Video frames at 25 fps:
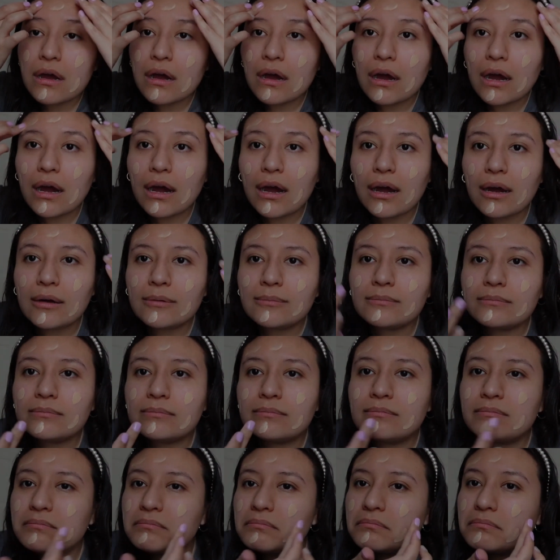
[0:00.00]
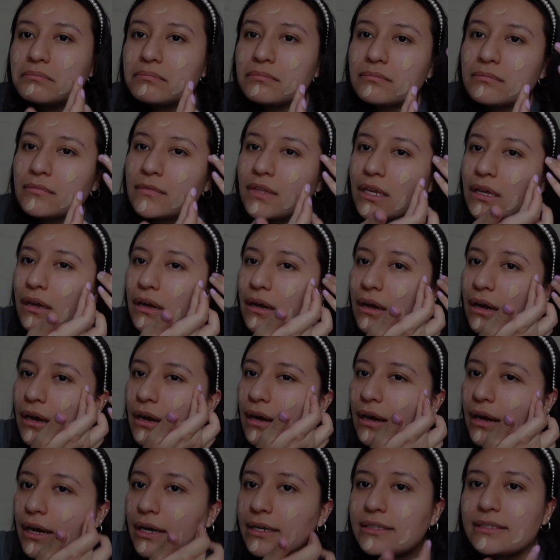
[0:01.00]
Um,
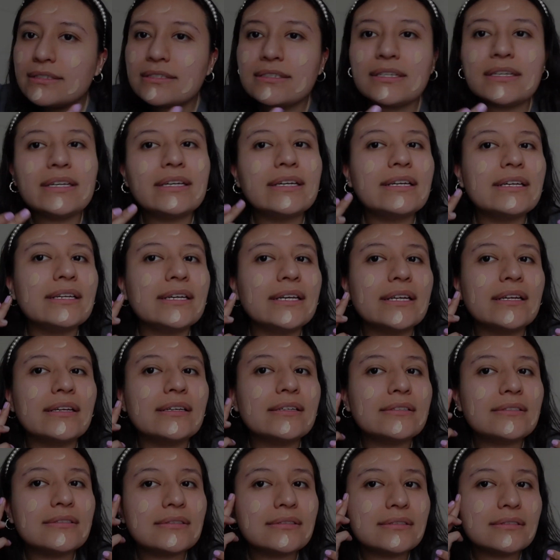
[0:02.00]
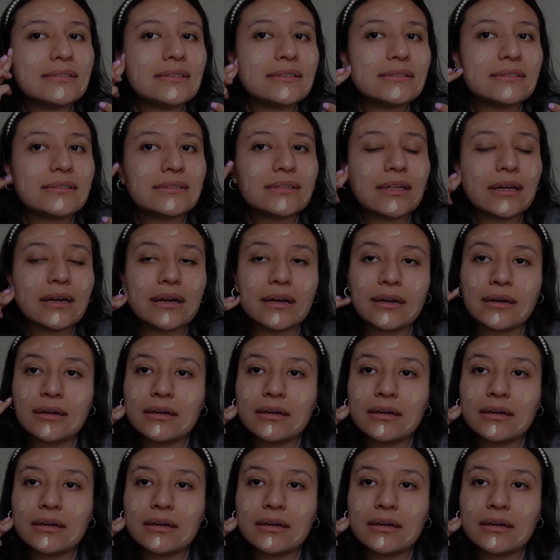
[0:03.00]
I'd say it is. It's not,